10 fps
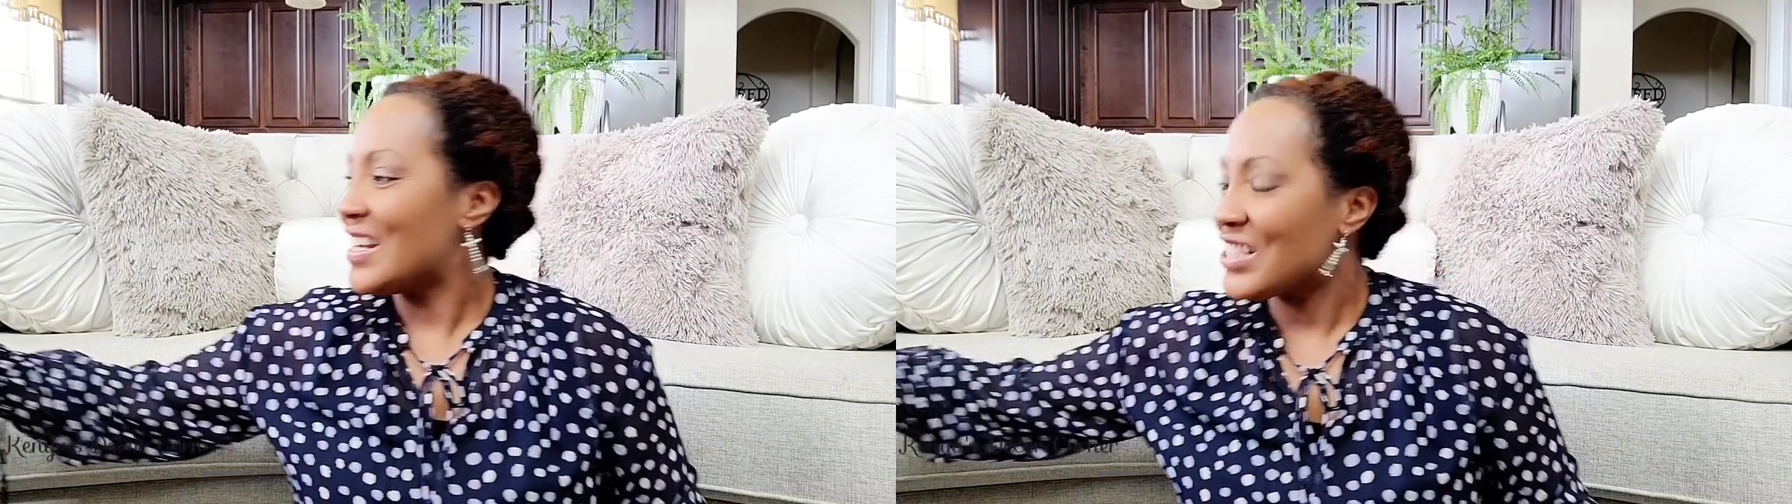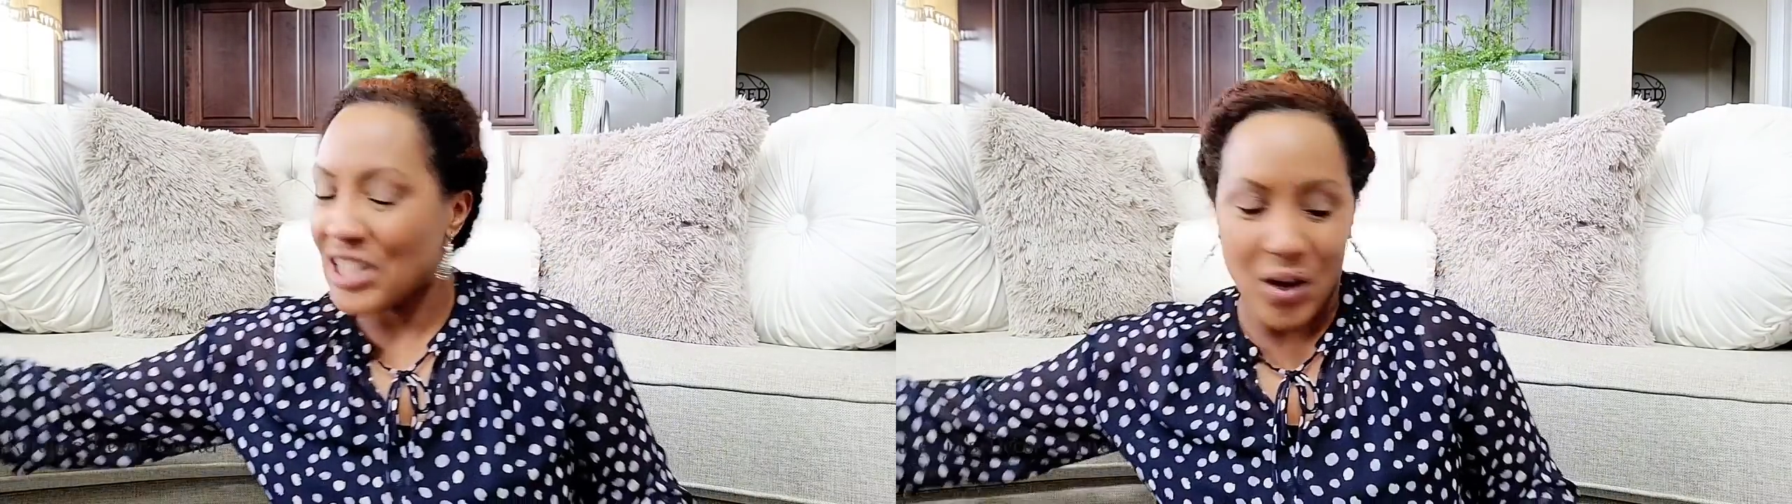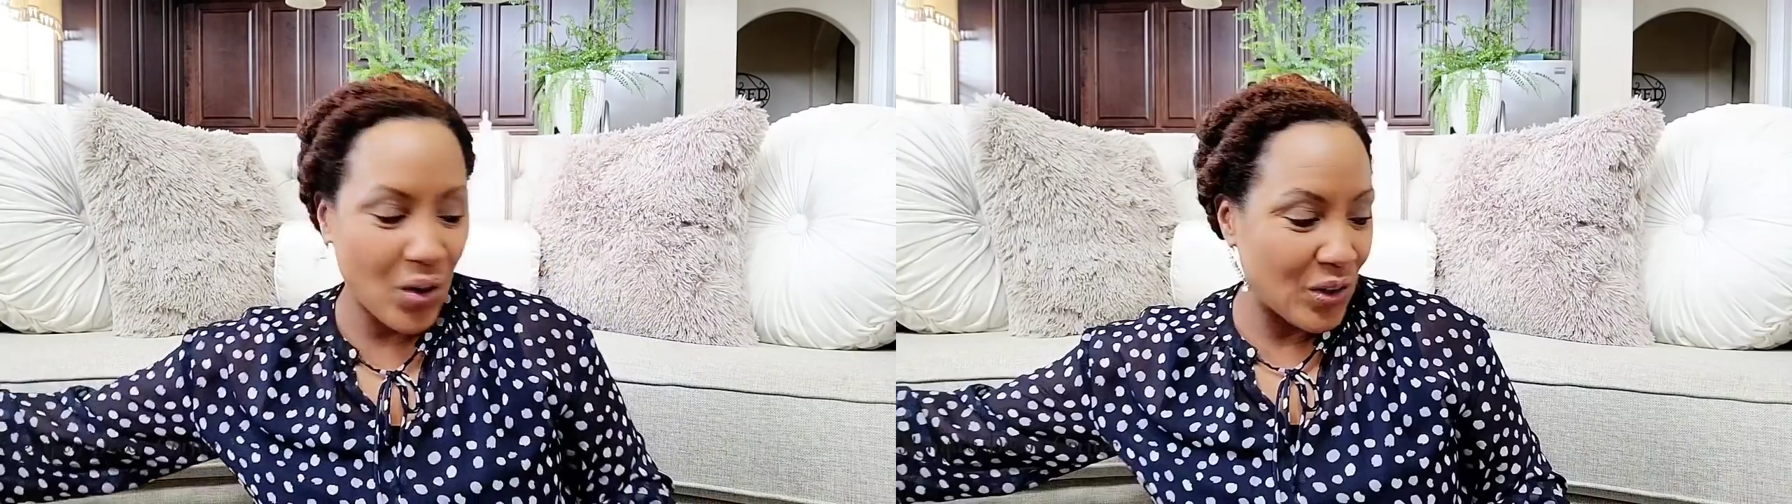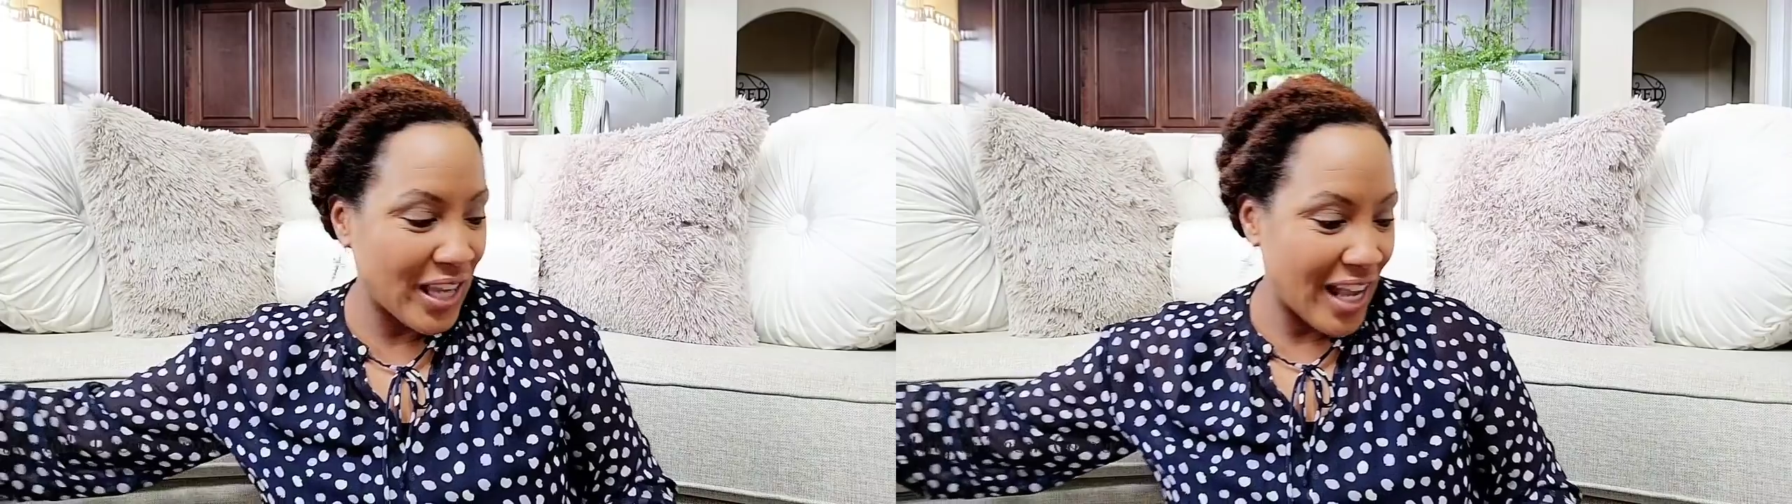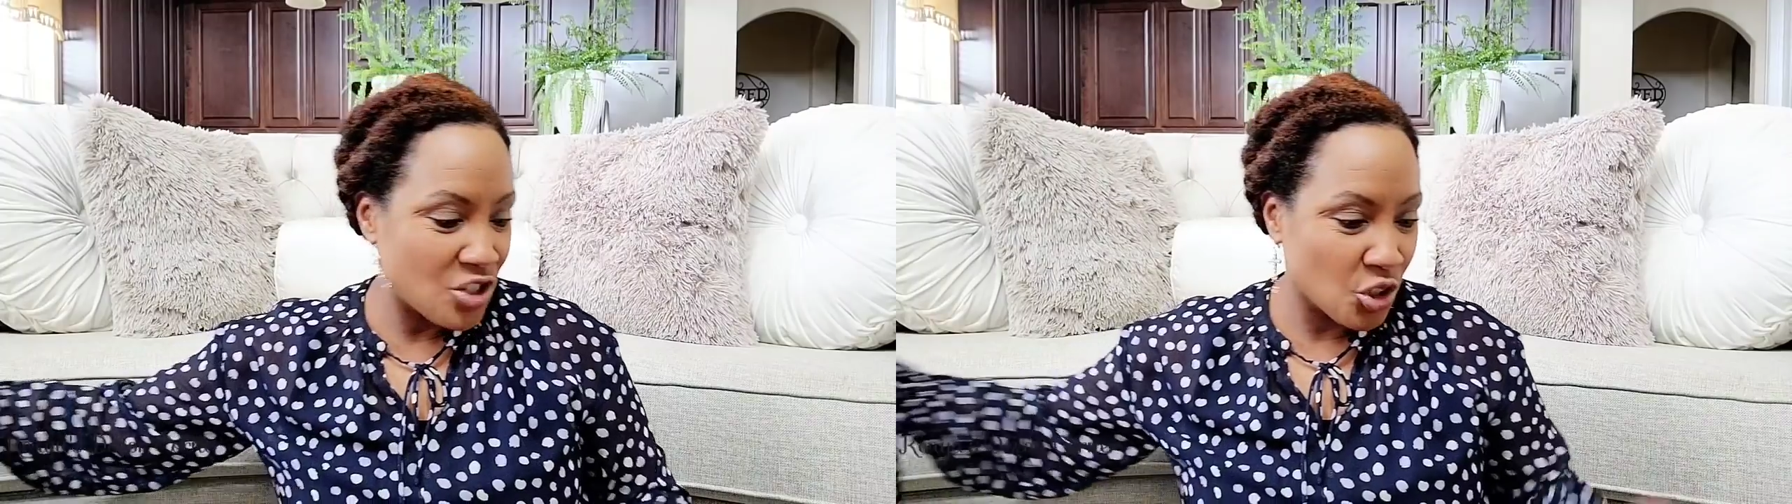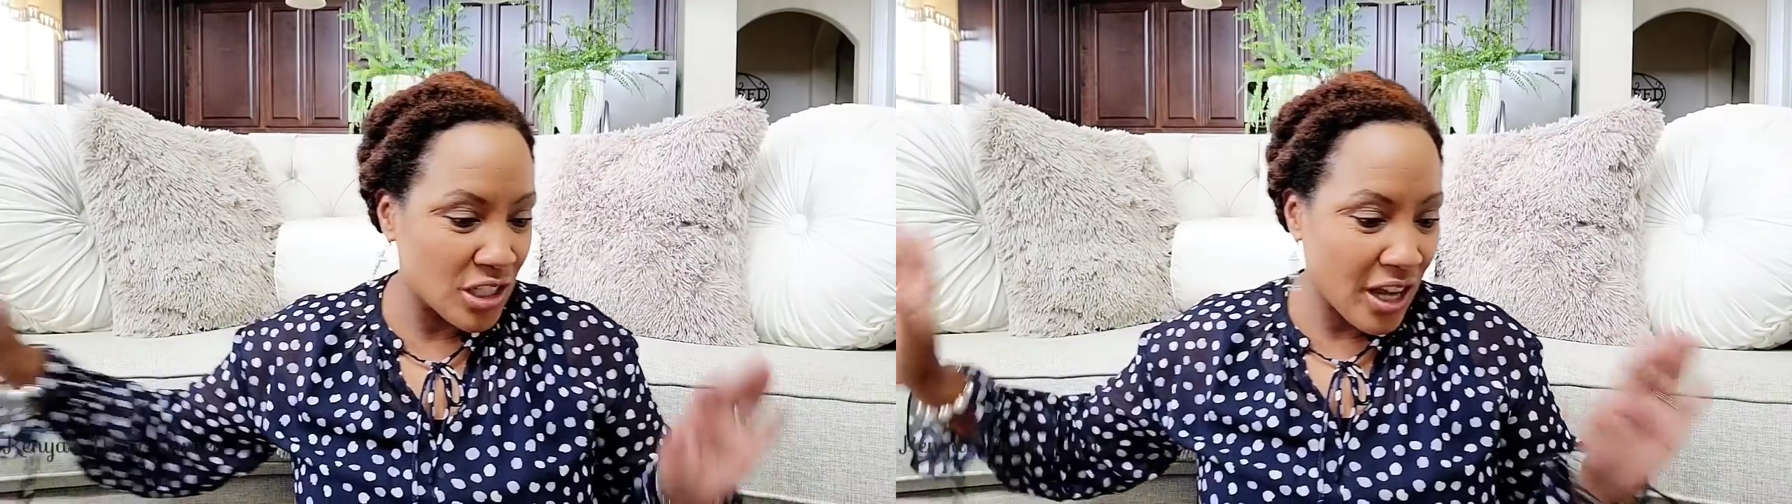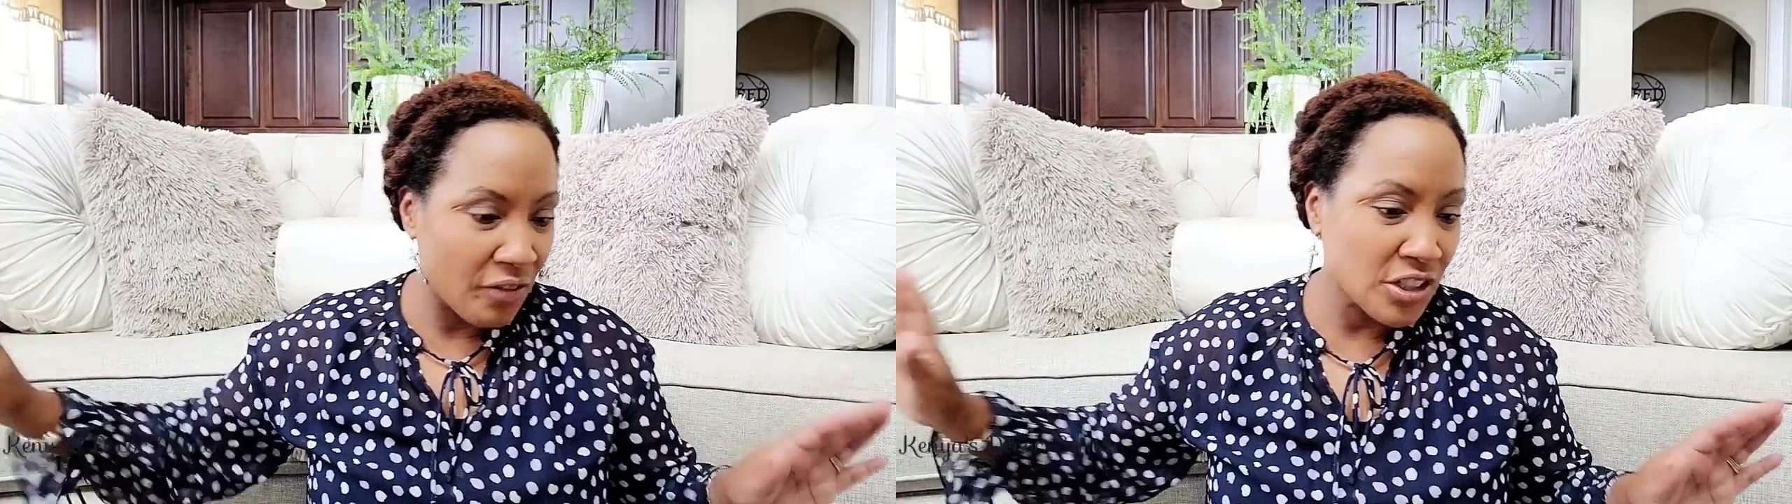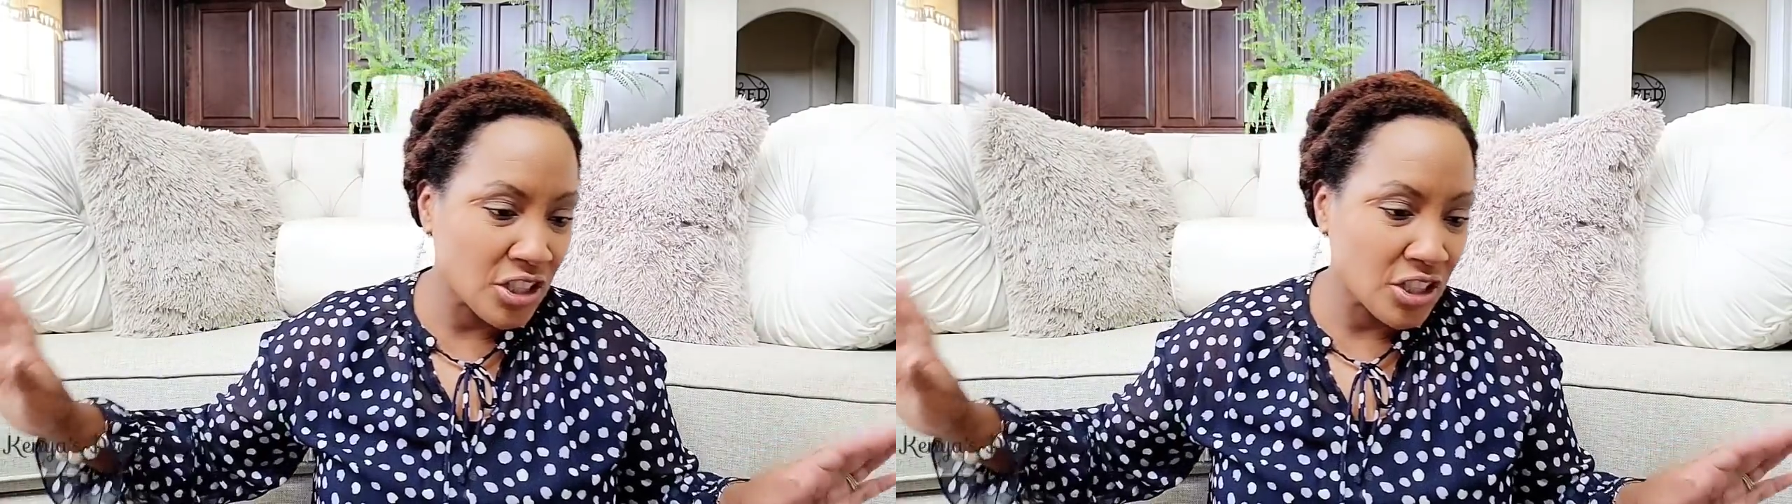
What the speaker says: So, yes, you can definitely